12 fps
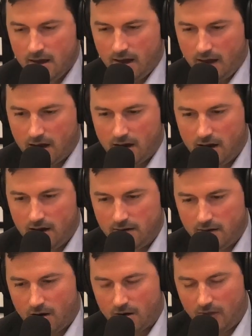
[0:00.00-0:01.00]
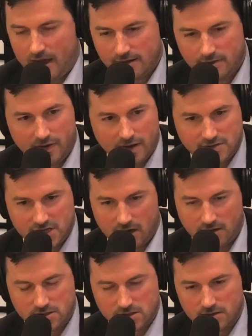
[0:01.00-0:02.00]
And our last 5
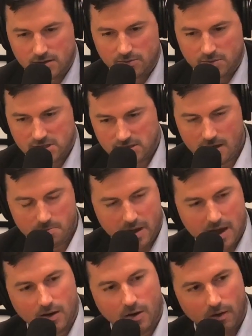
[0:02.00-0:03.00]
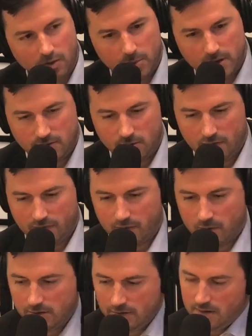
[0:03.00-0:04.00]
challenges, which date back all the way to our
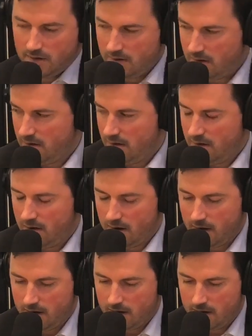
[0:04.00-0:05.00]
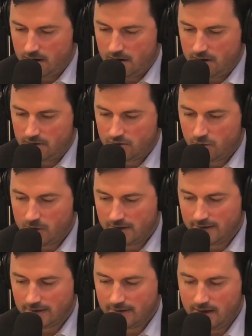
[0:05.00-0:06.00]
first in
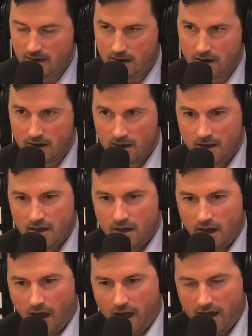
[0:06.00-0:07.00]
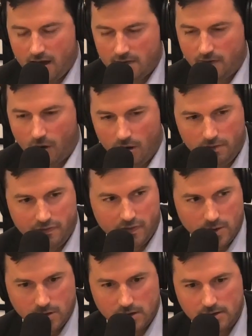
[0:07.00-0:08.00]
2016, have all
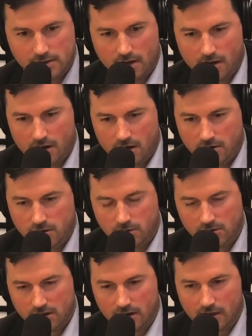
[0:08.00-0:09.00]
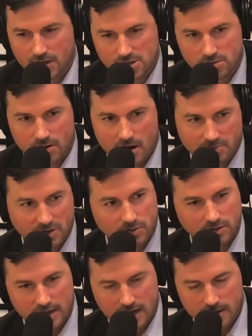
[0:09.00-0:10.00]
focused on using electro-optical
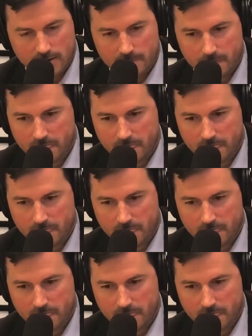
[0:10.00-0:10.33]
data,